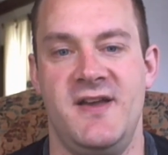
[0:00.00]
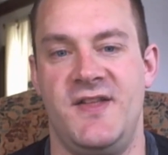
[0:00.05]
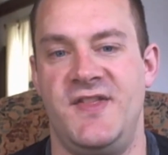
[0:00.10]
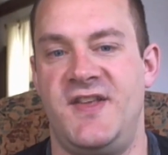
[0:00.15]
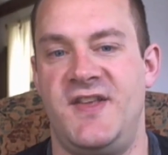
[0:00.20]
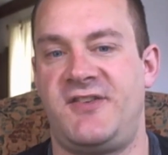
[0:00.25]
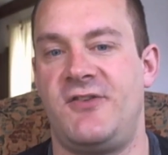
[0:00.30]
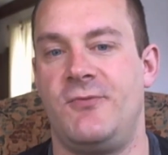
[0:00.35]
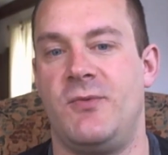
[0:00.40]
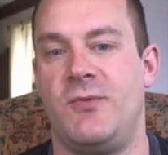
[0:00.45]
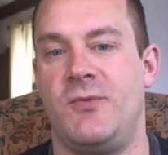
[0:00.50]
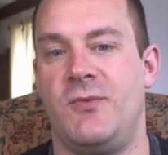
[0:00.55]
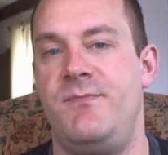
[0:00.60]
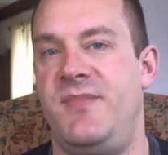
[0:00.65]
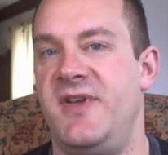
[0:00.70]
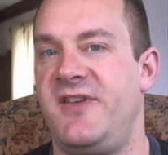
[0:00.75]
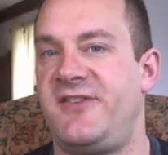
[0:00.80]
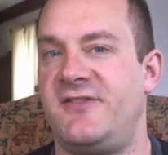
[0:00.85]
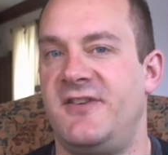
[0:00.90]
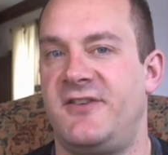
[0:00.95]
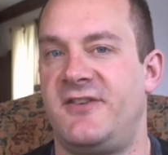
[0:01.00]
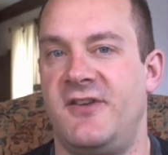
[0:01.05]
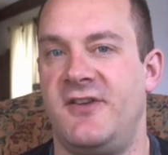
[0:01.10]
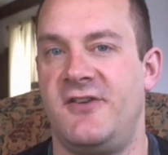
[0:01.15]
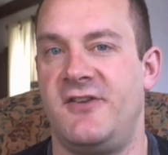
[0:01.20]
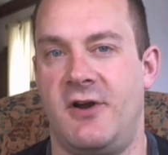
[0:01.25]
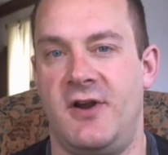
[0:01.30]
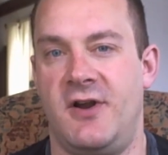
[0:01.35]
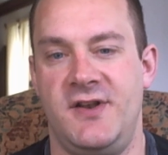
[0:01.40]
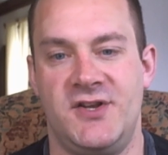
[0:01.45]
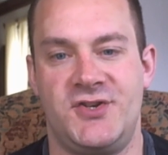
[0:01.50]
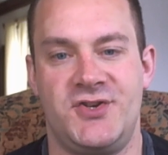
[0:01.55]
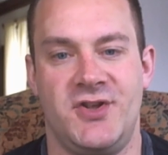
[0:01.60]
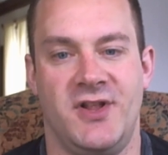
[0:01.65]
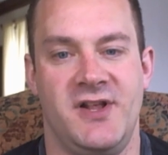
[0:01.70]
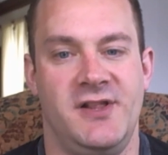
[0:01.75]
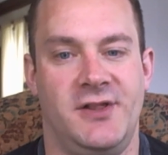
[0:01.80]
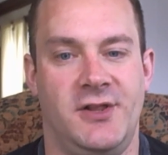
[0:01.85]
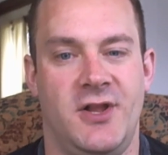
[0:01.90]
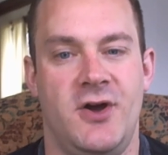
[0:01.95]
this is why businesses are
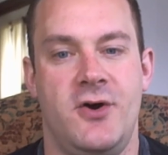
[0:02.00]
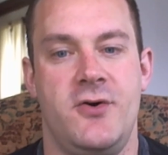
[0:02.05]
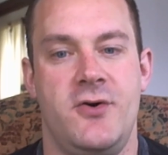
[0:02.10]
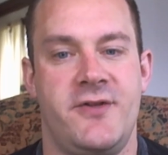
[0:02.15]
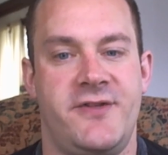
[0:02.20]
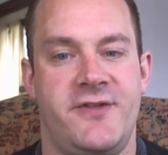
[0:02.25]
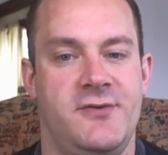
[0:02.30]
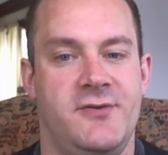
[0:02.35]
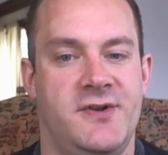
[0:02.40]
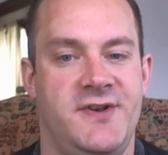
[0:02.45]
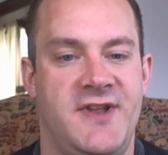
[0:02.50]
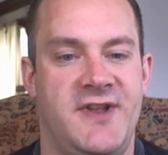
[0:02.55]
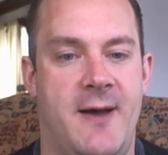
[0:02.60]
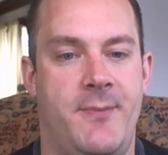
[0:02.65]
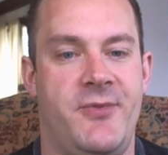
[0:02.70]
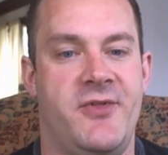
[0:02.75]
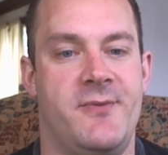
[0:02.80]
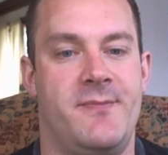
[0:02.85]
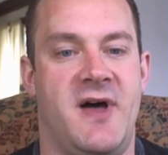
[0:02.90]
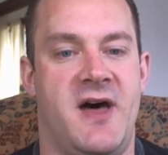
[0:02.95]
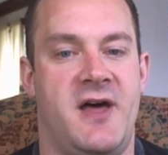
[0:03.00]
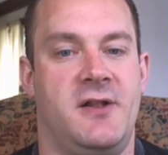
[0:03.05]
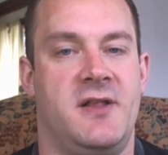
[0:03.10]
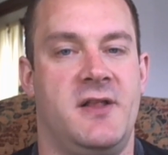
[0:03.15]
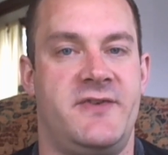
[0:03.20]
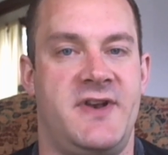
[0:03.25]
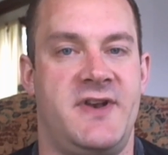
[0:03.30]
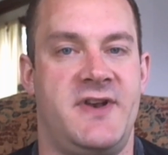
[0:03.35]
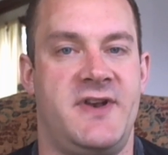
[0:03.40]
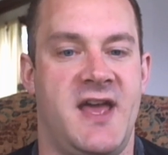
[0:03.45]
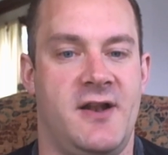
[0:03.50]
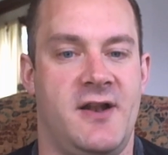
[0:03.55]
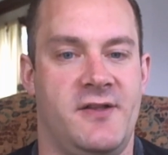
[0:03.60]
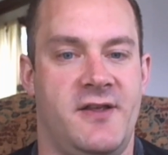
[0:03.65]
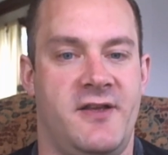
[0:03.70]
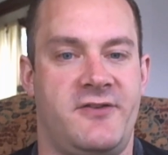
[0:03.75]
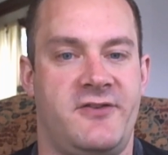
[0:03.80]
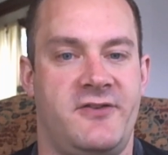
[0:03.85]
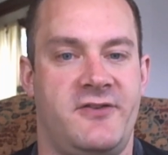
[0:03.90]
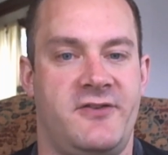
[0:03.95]
initially loath to adopt the model of an
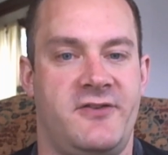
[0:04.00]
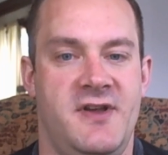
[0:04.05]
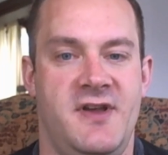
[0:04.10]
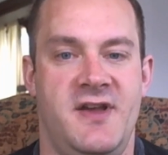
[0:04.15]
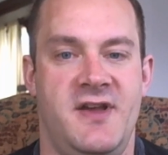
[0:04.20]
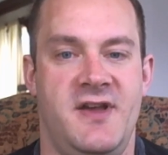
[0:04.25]
analyst.